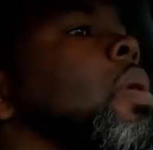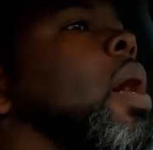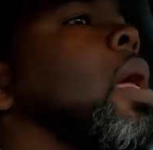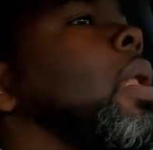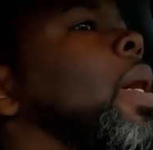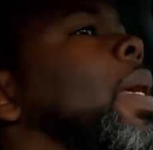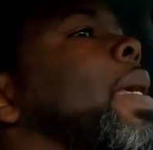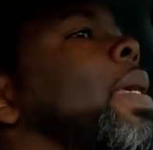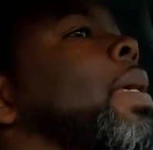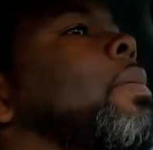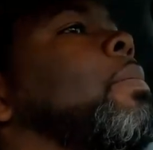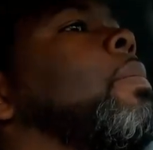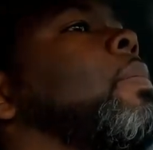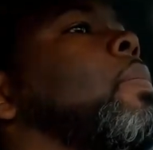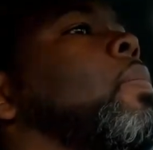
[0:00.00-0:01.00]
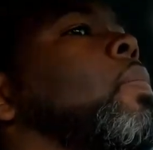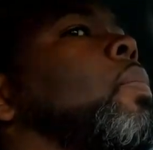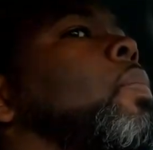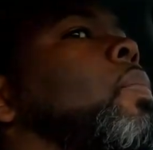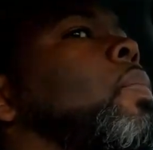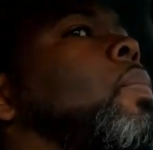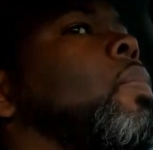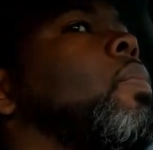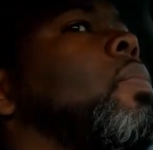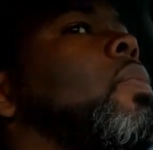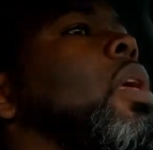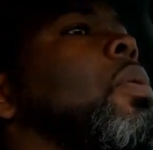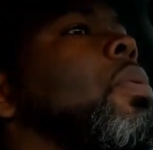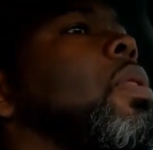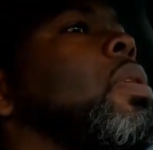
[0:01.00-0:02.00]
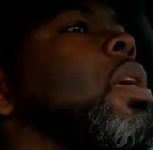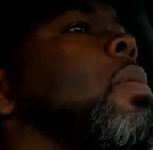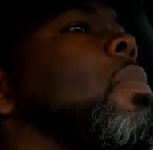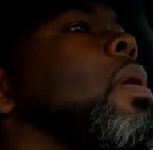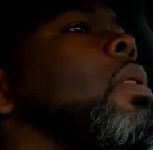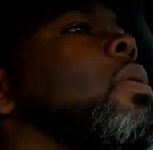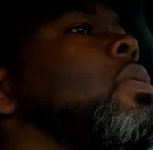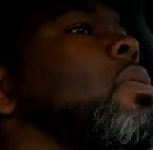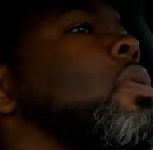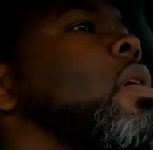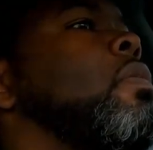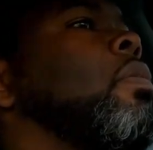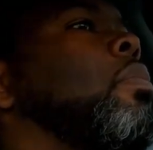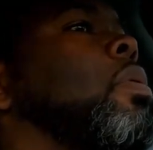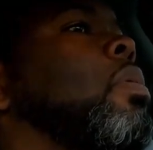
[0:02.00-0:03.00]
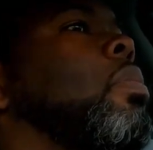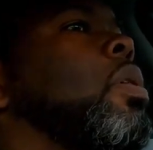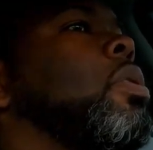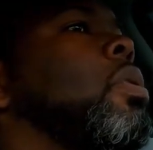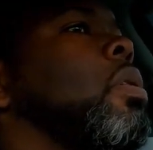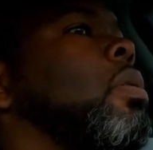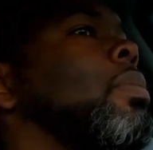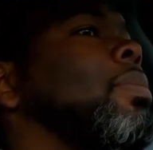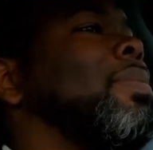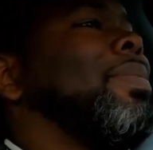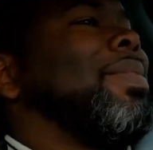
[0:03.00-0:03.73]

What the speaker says: I like heat. I'd rather take my clothes off than put a bunch on.